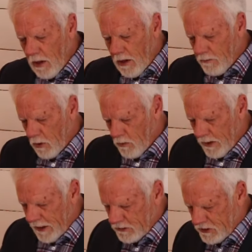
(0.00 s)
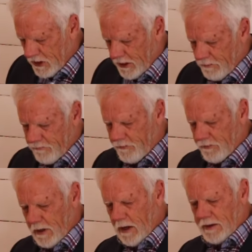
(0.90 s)
I'm going to now skip
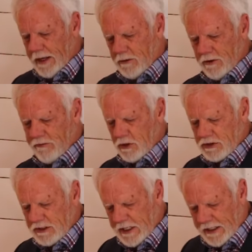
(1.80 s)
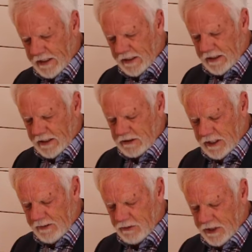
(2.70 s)
uh, down to verse 10 in that
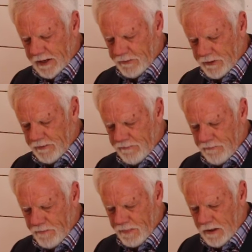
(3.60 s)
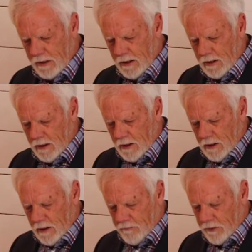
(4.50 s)
same chapter.
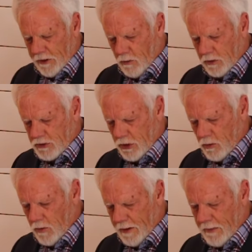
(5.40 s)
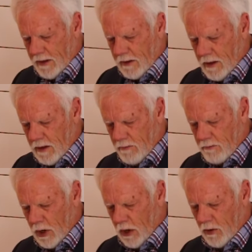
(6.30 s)
For there were two women
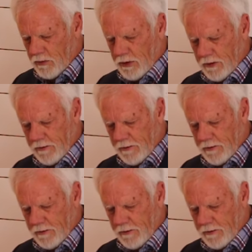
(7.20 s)
brought